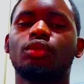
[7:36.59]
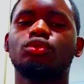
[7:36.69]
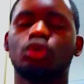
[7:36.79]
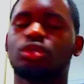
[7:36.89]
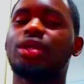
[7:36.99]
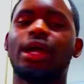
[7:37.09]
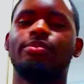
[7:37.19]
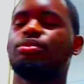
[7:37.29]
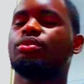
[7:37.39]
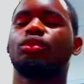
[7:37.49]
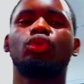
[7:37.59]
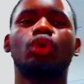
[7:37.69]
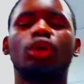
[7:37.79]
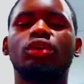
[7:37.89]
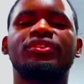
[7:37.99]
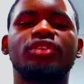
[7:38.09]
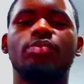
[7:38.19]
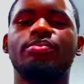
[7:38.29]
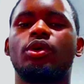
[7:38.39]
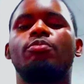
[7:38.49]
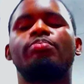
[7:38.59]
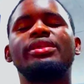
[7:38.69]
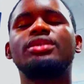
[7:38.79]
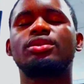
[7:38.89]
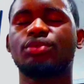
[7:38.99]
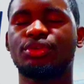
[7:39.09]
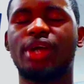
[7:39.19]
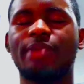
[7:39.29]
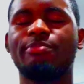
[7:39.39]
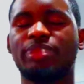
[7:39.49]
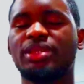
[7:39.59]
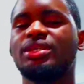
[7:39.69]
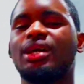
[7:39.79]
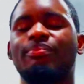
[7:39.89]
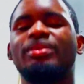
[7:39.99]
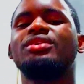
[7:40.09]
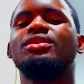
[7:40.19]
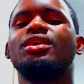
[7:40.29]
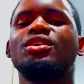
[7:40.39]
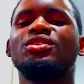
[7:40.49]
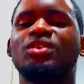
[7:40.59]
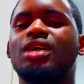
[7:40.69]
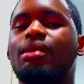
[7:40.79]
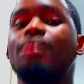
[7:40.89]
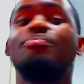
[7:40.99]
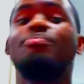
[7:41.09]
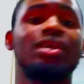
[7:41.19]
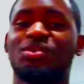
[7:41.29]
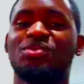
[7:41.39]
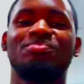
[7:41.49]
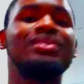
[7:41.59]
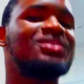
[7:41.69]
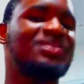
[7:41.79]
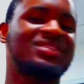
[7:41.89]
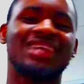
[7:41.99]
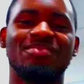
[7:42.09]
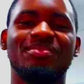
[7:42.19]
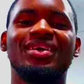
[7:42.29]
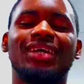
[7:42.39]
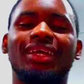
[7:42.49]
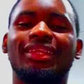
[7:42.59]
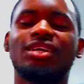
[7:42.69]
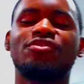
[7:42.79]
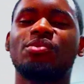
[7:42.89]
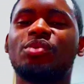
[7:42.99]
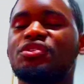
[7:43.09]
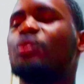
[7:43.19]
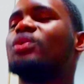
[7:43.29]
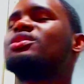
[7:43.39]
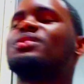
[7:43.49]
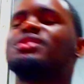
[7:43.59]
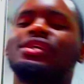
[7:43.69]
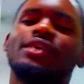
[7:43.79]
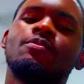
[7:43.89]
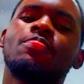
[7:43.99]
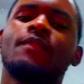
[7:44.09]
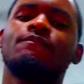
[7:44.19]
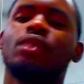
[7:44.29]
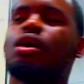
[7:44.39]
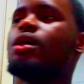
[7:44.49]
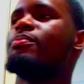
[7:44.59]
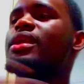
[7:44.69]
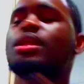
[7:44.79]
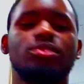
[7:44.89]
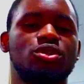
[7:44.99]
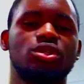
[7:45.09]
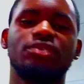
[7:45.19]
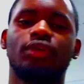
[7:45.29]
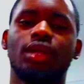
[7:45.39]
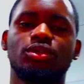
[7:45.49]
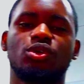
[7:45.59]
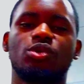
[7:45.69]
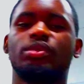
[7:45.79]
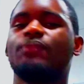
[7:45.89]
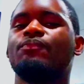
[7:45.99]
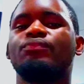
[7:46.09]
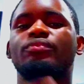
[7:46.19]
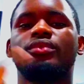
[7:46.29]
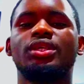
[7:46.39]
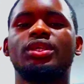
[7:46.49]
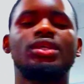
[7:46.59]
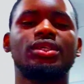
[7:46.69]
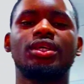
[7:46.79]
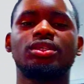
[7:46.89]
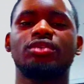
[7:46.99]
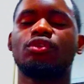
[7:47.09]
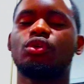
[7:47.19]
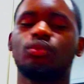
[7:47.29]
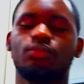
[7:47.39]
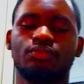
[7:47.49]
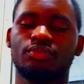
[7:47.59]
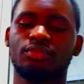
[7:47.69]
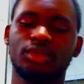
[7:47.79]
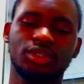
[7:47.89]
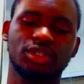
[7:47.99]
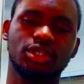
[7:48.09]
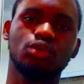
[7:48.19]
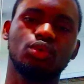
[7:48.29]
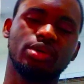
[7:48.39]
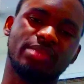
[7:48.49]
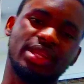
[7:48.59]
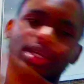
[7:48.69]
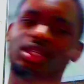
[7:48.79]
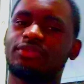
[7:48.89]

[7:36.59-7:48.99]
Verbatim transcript: subscribe turn on notification bill please subscribe please and please subscribe i'm begging please subscribe yeah thank you very much for watching once again uh, my name is joseph olasiponi this is extensive see you in my next